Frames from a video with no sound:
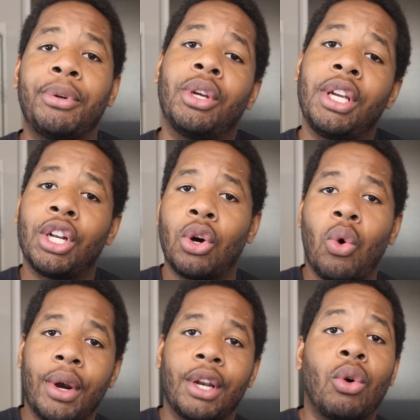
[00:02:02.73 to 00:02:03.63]
You can get a
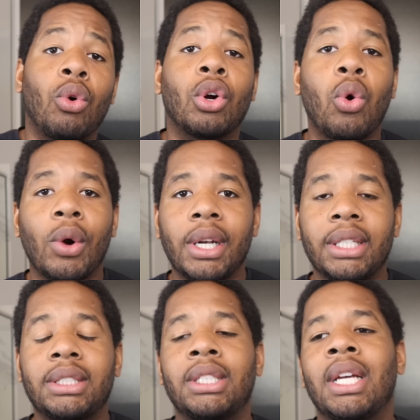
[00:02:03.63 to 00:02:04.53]
corded or
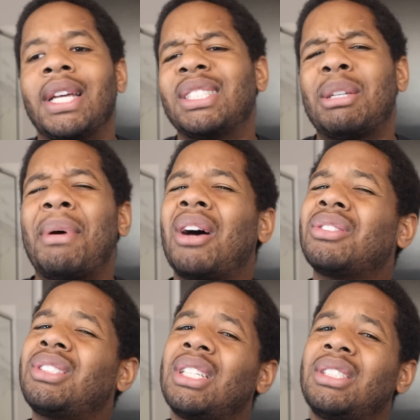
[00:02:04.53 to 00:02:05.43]
cordless. It's
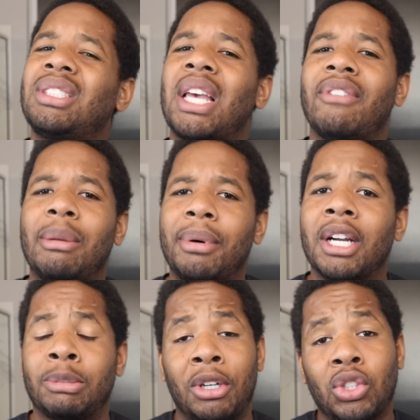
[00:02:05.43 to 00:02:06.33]
about 60, 70
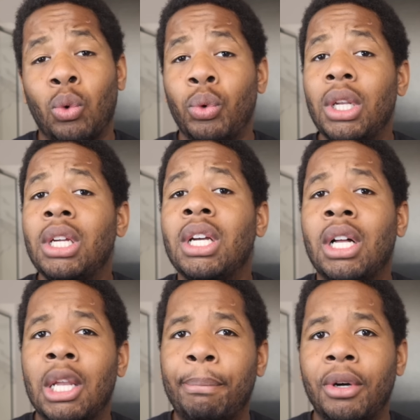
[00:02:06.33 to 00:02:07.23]
bucks, but it's a really good
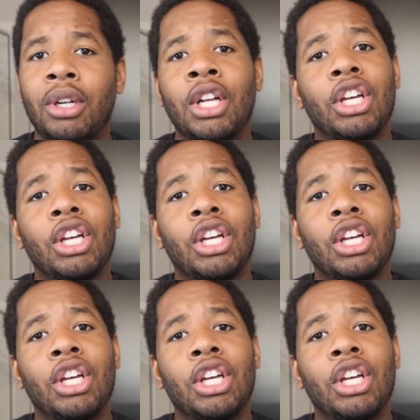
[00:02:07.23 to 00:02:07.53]
clipper.